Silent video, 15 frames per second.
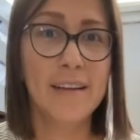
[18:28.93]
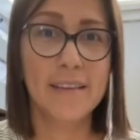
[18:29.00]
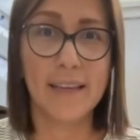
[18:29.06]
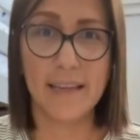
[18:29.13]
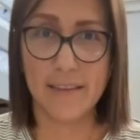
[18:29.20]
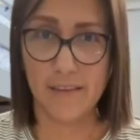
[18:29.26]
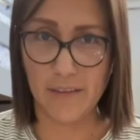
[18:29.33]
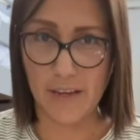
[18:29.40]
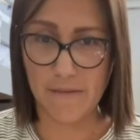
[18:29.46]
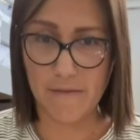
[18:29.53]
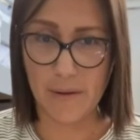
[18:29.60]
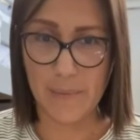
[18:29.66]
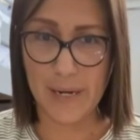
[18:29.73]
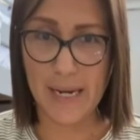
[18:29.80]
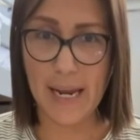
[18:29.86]
then they'll give
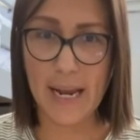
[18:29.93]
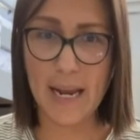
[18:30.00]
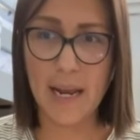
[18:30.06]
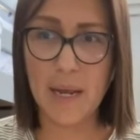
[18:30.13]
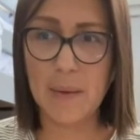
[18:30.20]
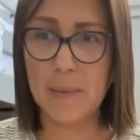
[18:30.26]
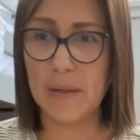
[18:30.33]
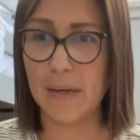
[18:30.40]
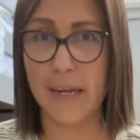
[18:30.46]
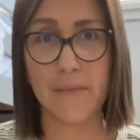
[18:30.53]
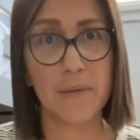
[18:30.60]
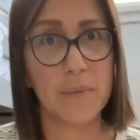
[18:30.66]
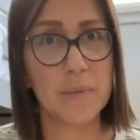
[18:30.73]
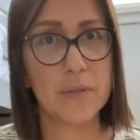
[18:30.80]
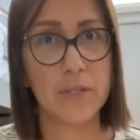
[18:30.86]
them a name, they'll give
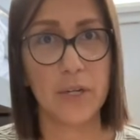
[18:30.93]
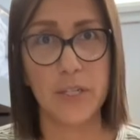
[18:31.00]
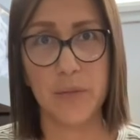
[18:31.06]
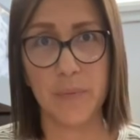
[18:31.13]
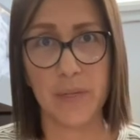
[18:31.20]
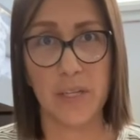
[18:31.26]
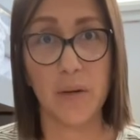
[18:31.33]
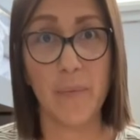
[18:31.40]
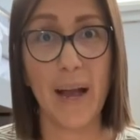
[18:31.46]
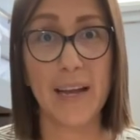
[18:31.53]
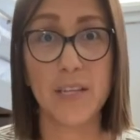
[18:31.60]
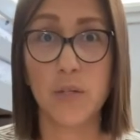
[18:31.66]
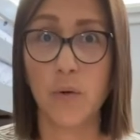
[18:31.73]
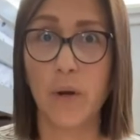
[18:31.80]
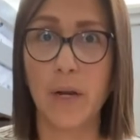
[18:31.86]
them start to build their
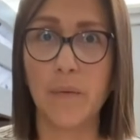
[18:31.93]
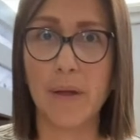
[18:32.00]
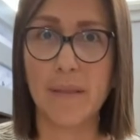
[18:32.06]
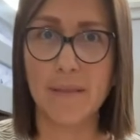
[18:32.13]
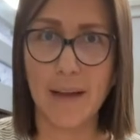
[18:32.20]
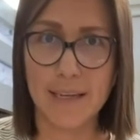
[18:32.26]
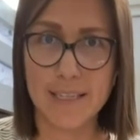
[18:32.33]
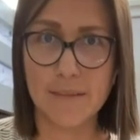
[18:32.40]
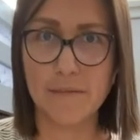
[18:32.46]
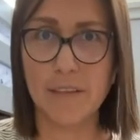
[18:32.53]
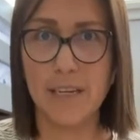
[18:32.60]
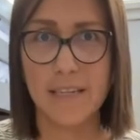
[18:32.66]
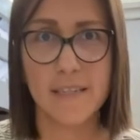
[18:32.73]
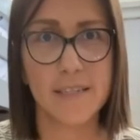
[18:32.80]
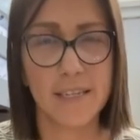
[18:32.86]
backstory with lots of
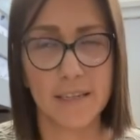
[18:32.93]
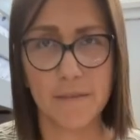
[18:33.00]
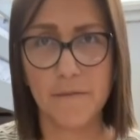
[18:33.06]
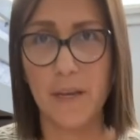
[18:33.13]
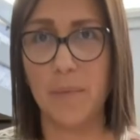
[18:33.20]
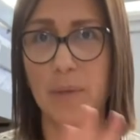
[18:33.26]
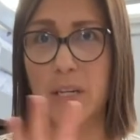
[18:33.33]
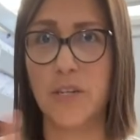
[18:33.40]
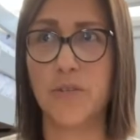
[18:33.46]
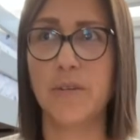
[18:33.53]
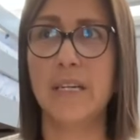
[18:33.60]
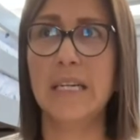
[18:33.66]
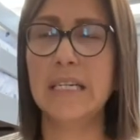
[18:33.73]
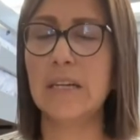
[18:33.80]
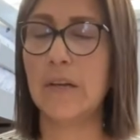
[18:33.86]
lists and family
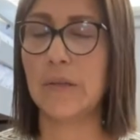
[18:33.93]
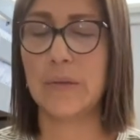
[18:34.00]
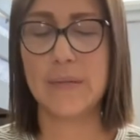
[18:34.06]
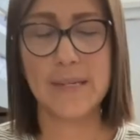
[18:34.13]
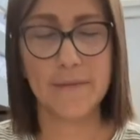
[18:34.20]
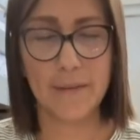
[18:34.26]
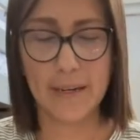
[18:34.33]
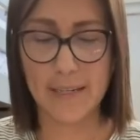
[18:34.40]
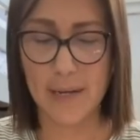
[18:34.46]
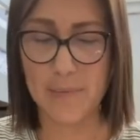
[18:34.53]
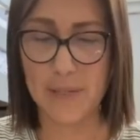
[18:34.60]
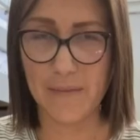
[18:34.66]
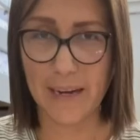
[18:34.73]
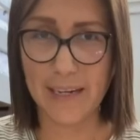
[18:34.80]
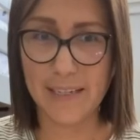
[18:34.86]
tree and all those different
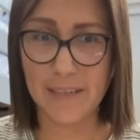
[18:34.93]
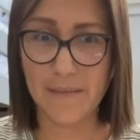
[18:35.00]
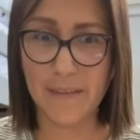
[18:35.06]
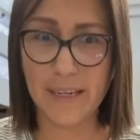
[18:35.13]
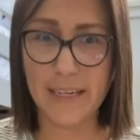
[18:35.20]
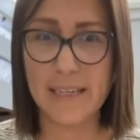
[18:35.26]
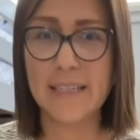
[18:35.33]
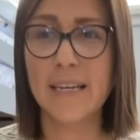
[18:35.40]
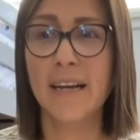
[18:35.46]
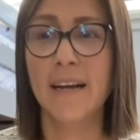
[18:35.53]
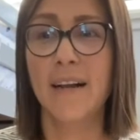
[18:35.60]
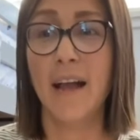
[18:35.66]
types of activities.